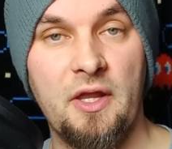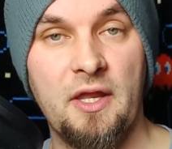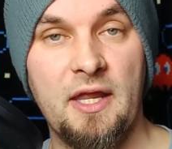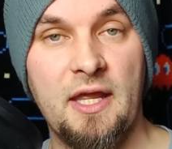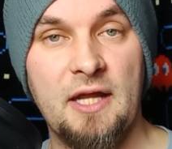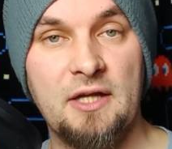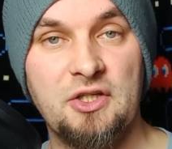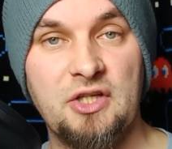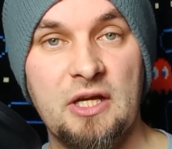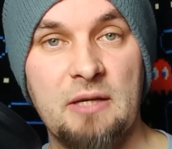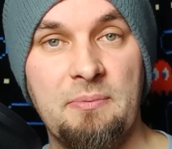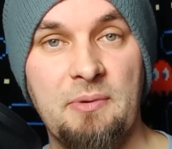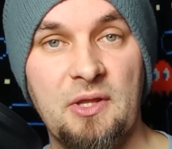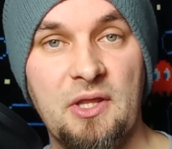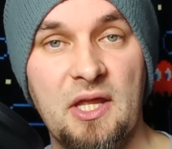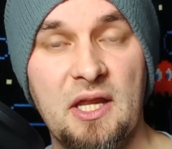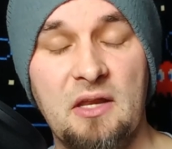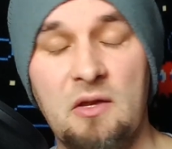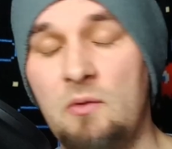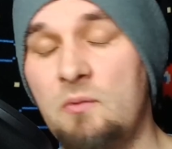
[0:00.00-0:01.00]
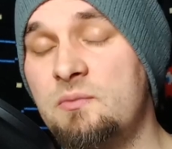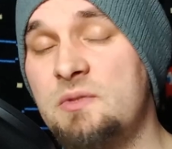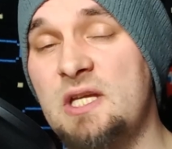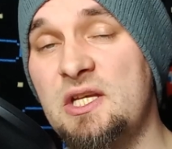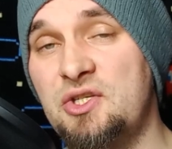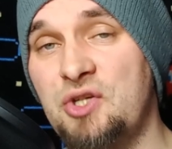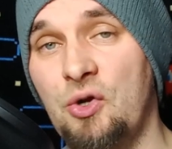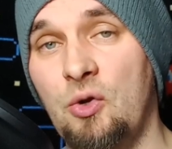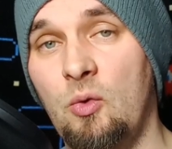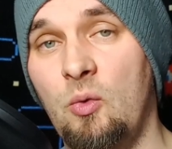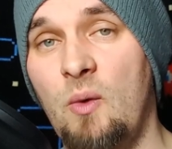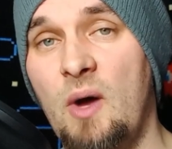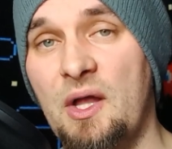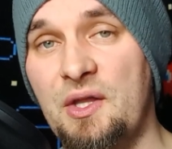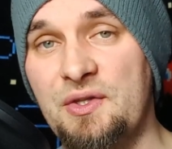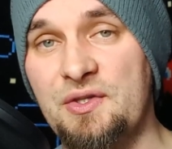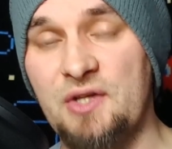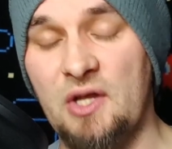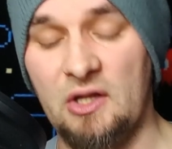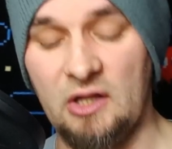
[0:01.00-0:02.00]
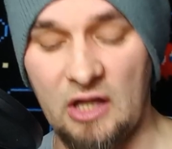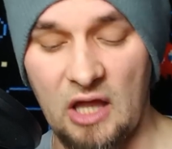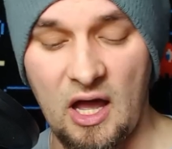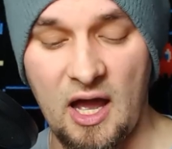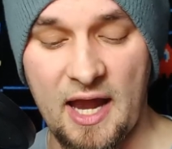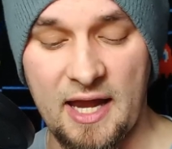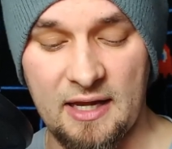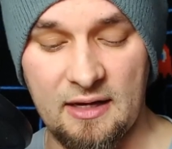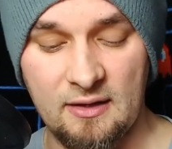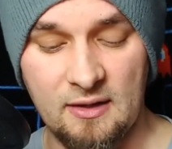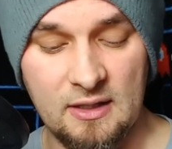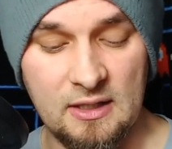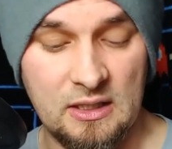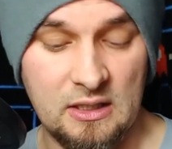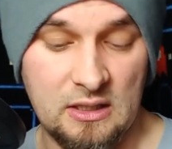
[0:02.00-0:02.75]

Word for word: that they're cheaper than the digital ones online,